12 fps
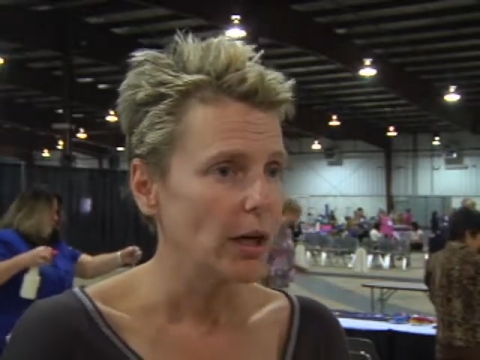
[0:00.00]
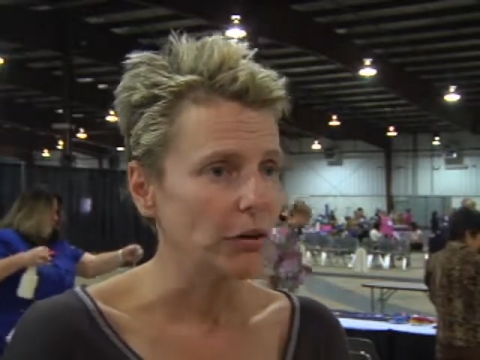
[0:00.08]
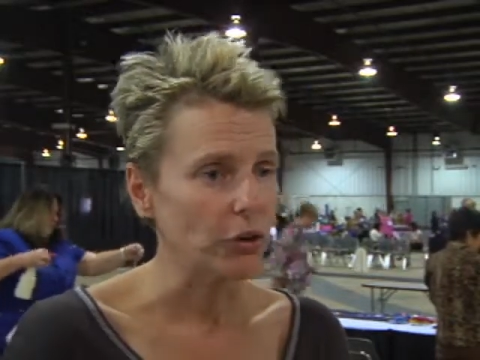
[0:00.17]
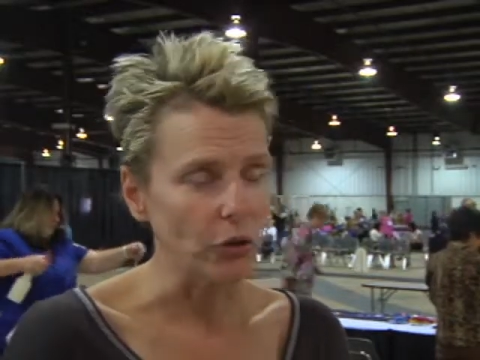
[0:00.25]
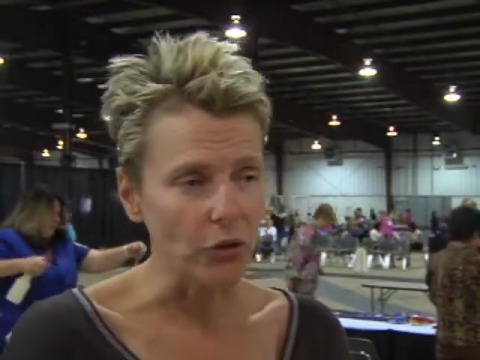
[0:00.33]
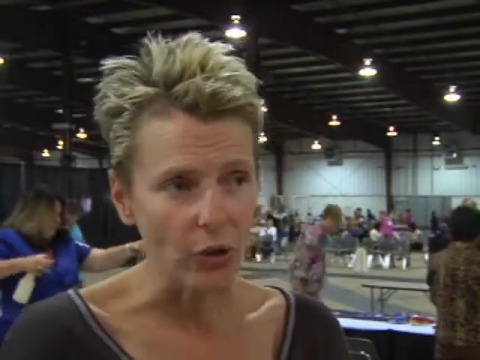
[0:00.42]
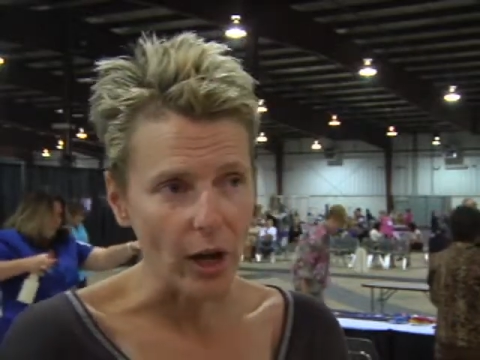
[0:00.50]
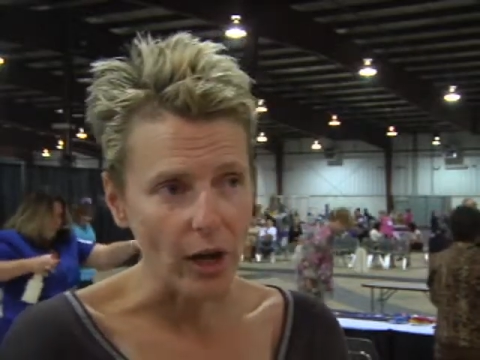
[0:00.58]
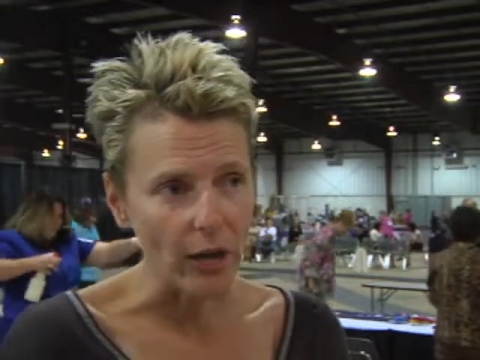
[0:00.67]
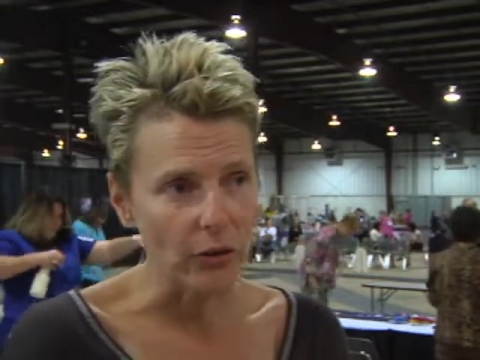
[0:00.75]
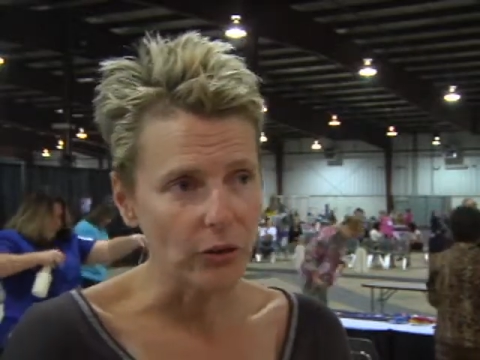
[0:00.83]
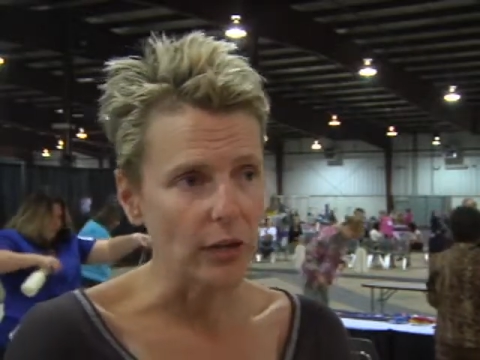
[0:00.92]
a certain
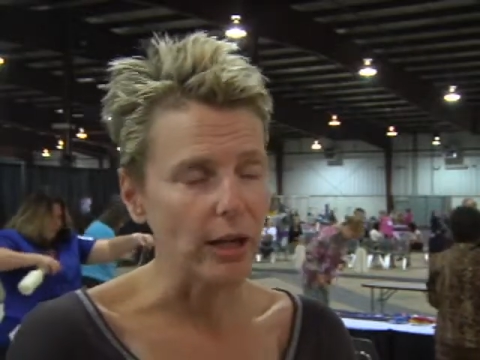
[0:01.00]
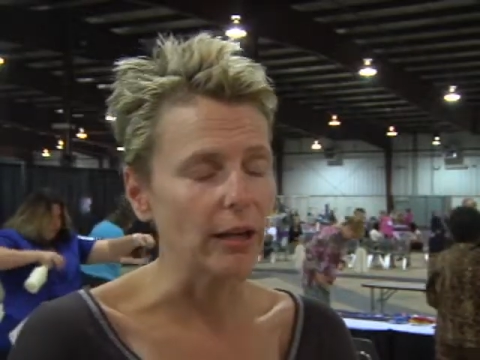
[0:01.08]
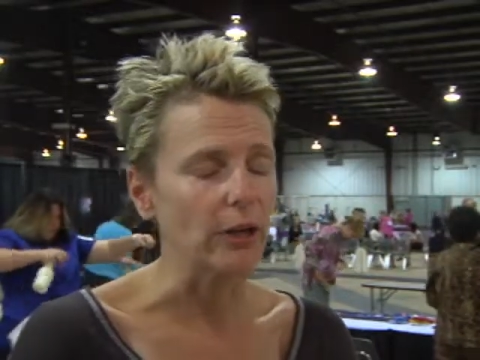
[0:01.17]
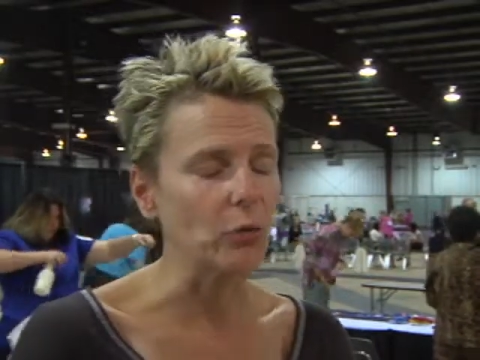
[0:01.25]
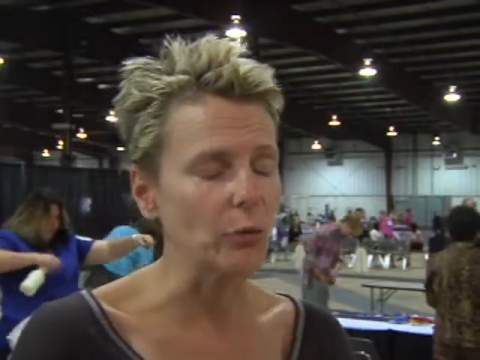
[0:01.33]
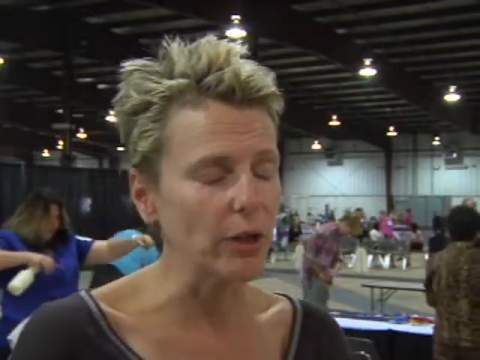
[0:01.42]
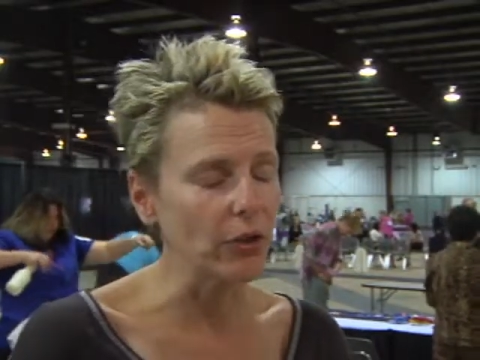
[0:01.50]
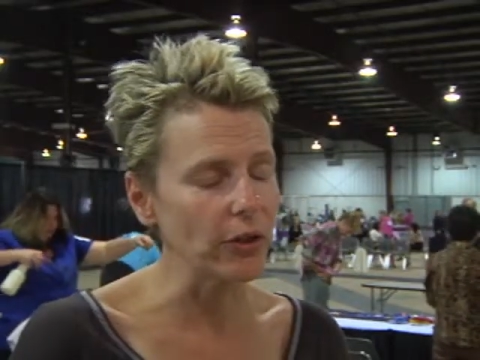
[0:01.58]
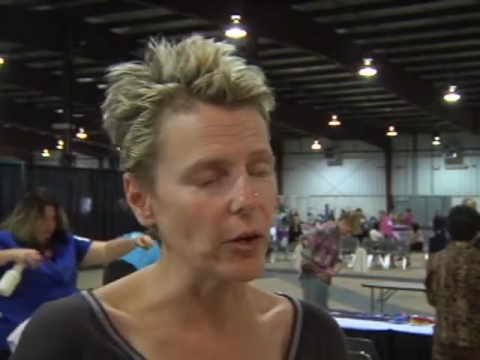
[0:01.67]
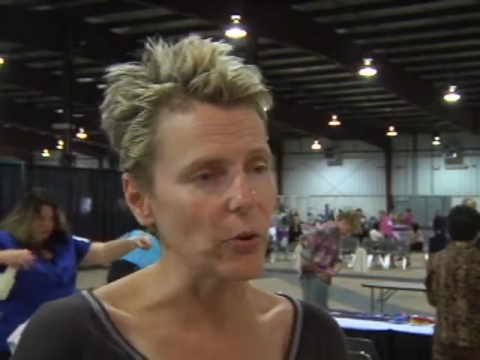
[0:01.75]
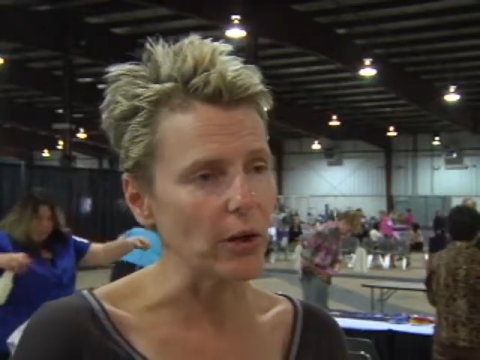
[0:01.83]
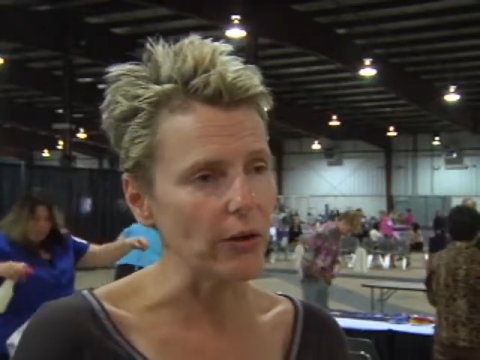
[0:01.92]
size. And the
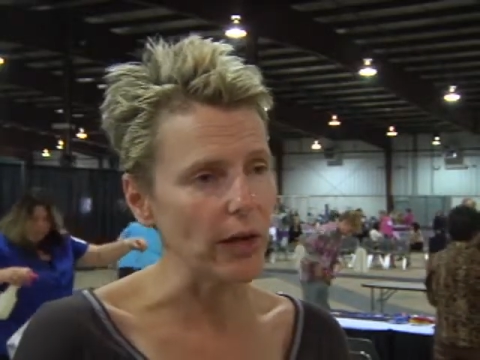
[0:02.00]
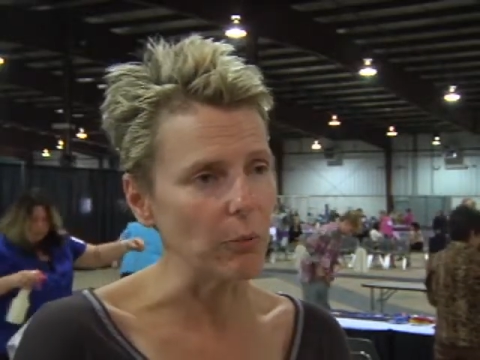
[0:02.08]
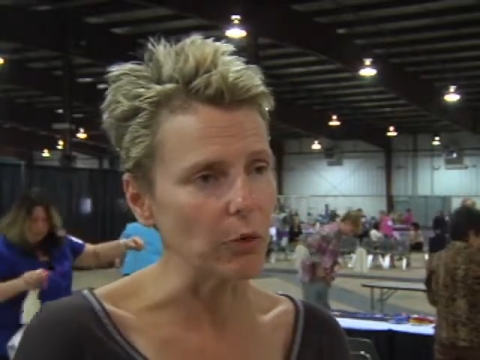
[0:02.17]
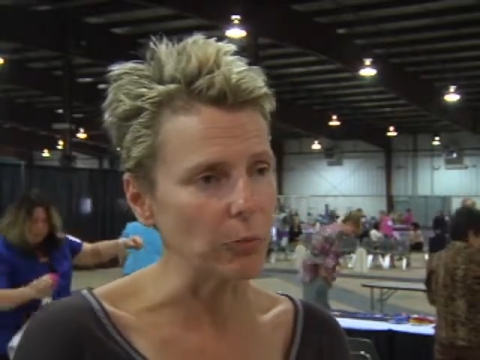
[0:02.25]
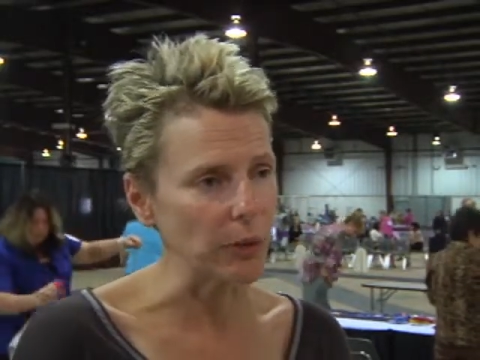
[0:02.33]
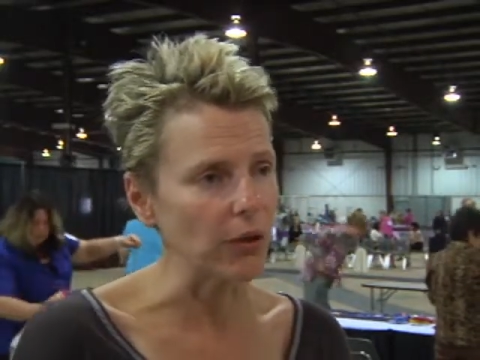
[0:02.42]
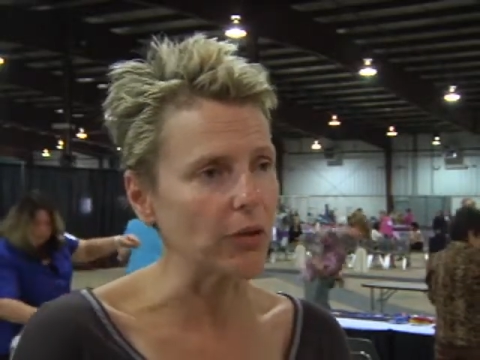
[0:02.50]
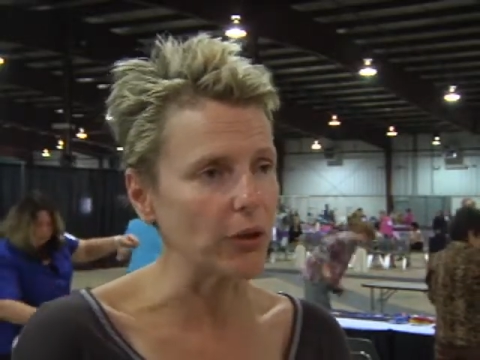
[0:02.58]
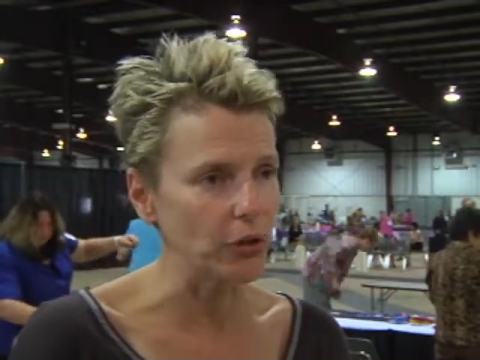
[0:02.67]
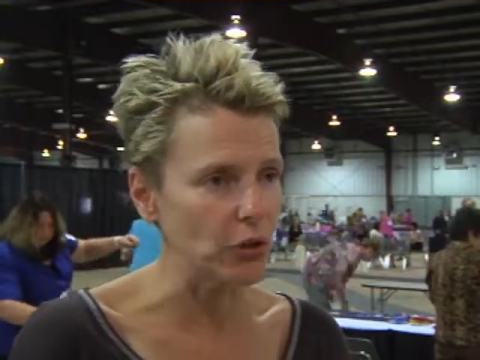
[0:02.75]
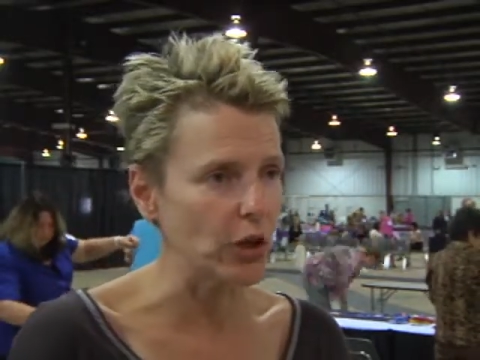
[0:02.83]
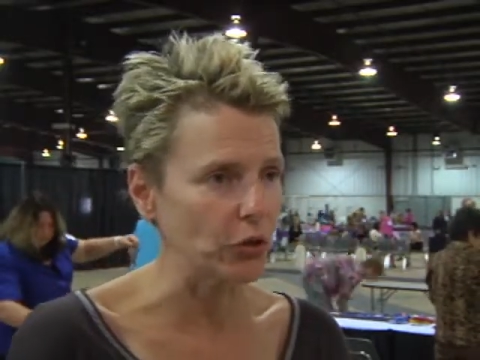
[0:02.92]
reason they wanted that was because of
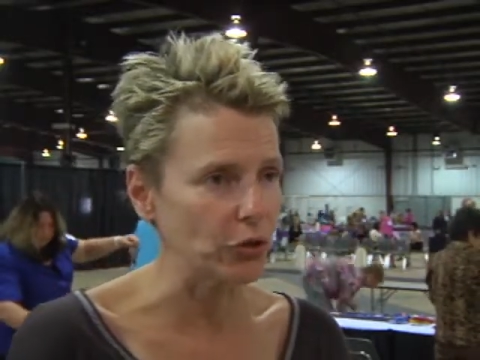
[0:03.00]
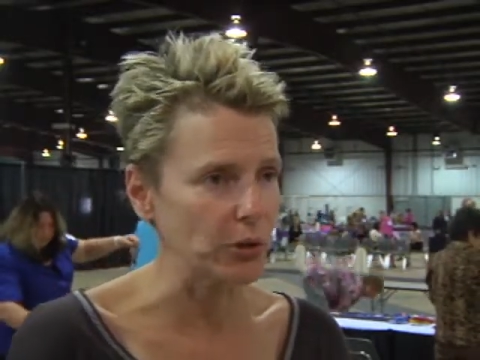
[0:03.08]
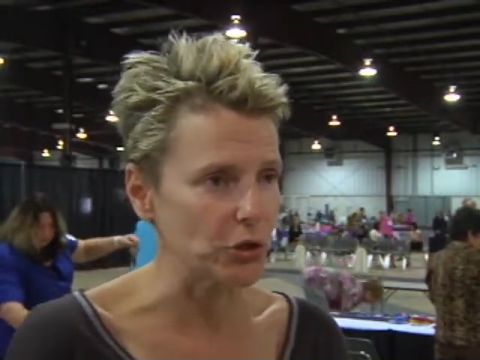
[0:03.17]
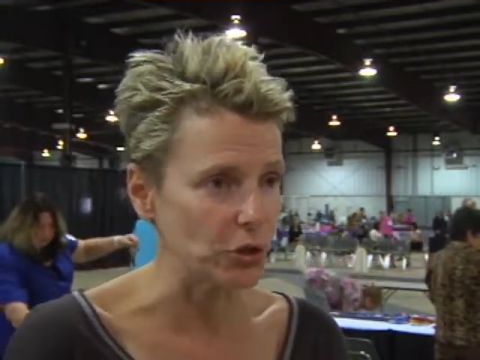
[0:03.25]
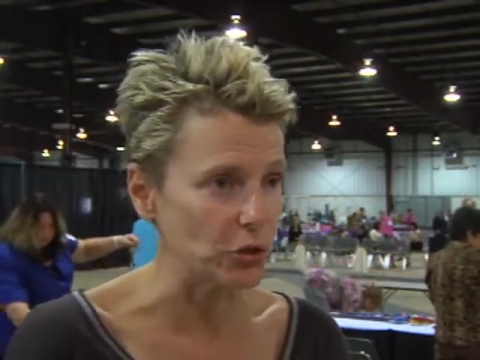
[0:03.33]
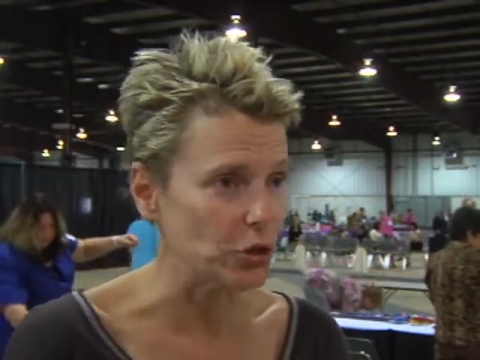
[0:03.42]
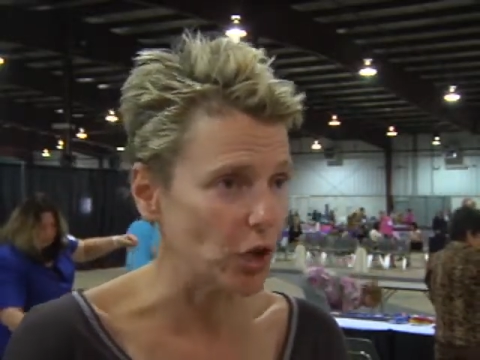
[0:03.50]
the dog's original